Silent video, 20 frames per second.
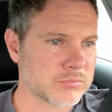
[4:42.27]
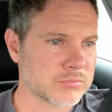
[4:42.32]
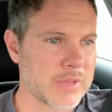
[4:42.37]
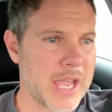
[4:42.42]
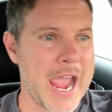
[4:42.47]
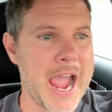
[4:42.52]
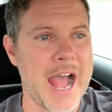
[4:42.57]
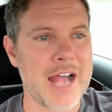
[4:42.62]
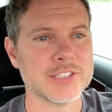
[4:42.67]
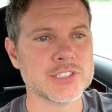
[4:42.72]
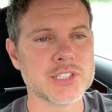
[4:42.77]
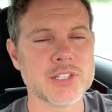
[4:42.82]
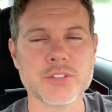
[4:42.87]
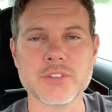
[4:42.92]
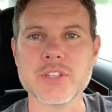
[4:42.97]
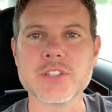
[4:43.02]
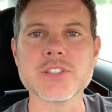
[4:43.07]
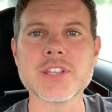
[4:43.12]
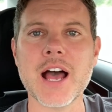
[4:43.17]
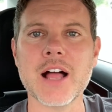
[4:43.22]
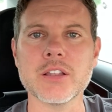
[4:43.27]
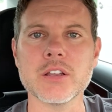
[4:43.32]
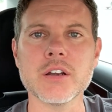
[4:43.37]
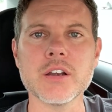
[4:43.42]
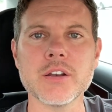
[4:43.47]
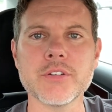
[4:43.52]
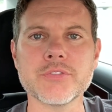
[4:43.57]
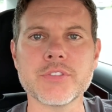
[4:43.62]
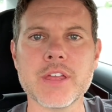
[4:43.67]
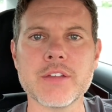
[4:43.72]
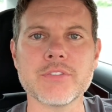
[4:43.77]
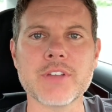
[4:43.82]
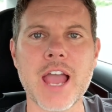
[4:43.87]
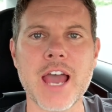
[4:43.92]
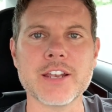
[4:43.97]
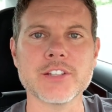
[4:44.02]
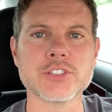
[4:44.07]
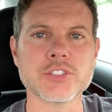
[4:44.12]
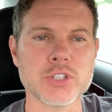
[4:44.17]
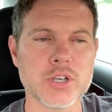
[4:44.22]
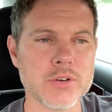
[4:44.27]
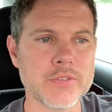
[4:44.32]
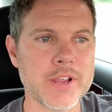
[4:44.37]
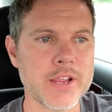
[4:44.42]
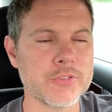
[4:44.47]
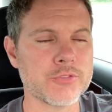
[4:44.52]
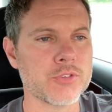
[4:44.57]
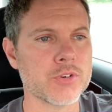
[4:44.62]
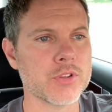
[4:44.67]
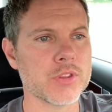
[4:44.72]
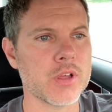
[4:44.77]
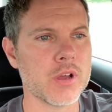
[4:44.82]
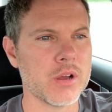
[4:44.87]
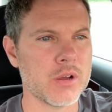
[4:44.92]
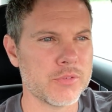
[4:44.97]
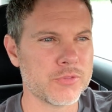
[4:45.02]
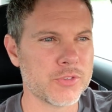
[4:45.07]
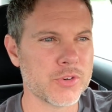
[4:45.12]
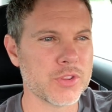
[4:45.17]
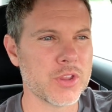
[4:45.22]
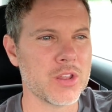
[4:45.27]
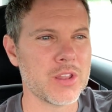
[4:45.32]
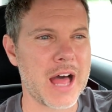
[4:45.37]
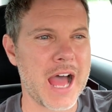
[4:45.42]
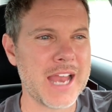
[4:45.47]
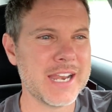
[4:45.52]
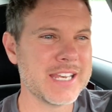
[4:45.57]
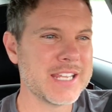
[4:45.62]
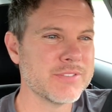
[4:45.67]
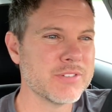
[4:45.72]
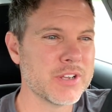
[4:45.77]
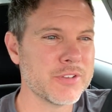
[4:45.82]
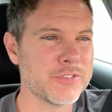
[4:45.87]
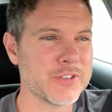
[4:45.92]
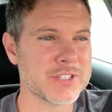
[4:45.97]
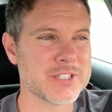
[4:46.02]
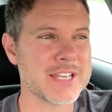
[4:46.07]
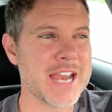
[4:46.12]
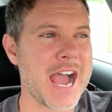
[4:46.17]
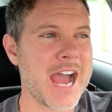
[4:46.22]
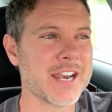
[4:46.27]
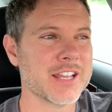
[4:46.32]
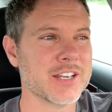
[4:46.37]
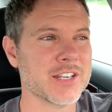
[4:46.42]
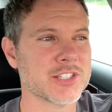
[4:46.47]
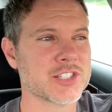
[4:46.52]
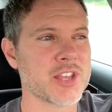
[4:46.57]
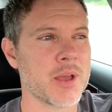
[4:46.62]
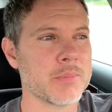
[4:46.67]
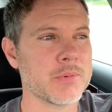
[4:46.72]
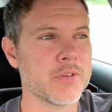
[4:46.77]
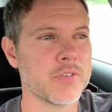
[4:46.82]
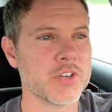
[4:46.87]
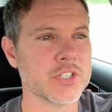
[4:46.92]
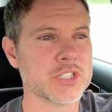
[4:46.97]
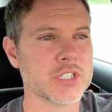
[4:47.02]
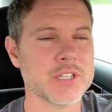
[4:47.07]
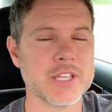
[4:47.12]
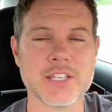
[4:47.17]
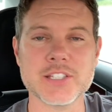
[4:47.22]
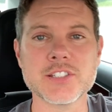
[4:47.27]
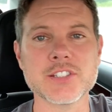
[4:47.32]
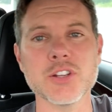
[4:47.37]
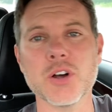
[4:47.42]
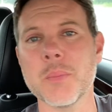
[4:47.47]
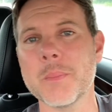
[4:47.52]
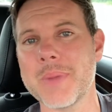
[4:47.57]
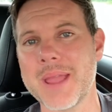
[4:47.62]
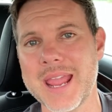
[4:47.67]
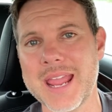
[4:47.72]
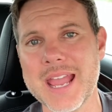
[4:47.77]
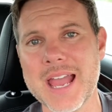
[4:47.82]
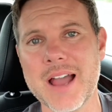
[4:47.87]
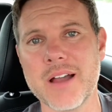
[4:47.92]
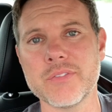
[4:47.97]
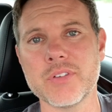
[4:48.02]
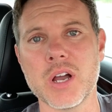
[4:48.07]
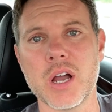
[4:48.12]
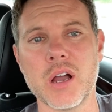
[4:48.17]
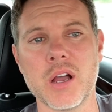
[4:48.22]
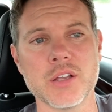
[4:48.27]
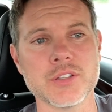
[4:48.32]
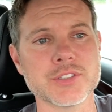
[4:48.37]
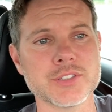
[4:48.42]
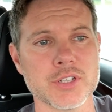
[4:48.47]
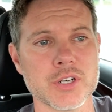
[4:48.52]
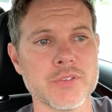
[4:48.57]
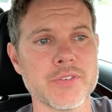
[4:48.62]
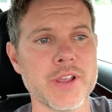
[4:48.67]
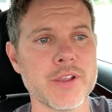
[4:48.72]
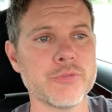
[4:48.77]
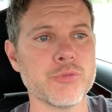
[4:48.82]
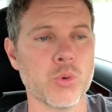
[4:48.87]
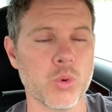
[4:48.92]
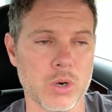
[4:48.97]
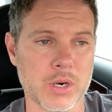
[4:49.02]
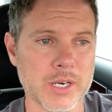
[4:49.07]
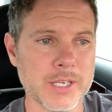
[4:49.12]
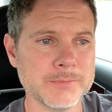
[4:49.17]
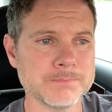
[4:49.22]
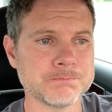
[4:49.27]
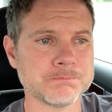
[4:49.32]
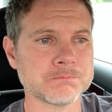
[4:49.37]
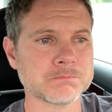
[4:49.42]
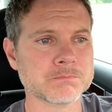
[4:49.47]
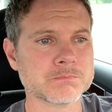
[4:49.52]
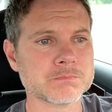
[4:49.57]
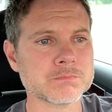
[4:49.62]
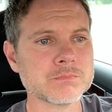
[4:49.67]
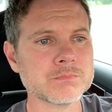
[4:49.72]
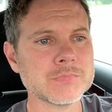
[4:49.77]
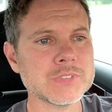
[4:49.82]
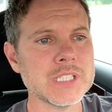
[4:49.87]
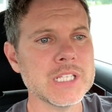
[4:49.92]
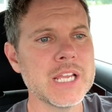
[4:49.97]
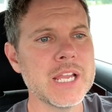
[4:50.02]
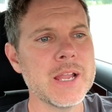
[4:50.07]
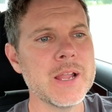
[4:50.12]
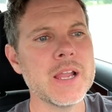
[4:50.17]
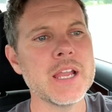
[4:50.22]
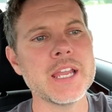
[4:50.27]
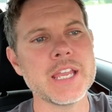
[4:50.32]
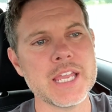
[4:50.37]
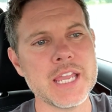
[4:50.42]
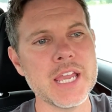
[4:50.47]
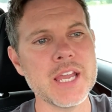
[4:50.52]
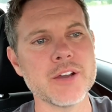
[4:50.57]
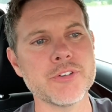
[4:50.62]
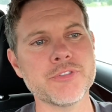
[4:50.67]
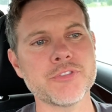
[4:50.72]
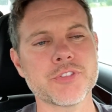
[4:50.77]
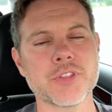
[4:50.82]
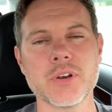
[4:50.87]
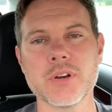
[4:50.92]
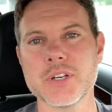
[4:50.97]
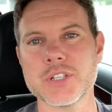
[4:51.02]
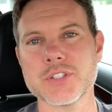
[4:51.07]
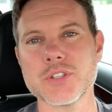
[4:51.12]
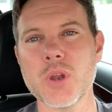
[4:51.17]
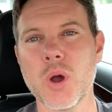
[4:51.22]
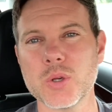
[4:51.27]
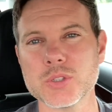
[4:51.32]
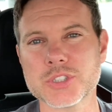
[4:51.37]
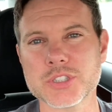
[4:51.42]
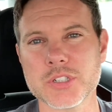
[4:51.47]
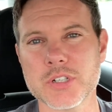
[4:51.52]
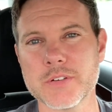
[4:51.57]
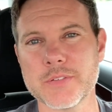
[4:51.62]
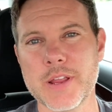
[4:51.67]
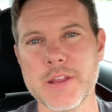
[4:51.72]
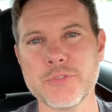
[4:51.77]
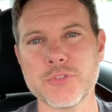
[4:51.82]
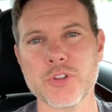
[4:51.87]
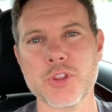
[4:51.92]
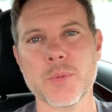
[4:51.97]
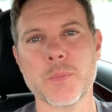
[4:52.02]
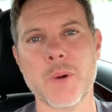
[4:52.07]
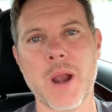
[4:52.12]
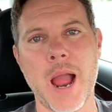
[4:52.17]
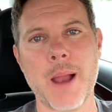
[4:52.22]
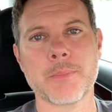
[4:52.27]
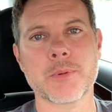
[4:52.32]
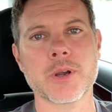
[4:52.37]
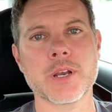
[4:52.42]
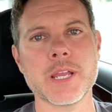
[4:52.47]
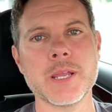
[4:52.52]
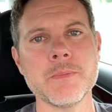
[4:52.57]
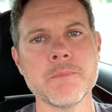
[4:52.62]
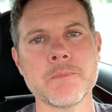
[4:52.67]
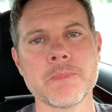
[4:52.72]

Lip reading: ask the seller if they've got a survey for the lot. And even if it's not in a subdivision, they still may have a survey for it. If there is no survey for the property,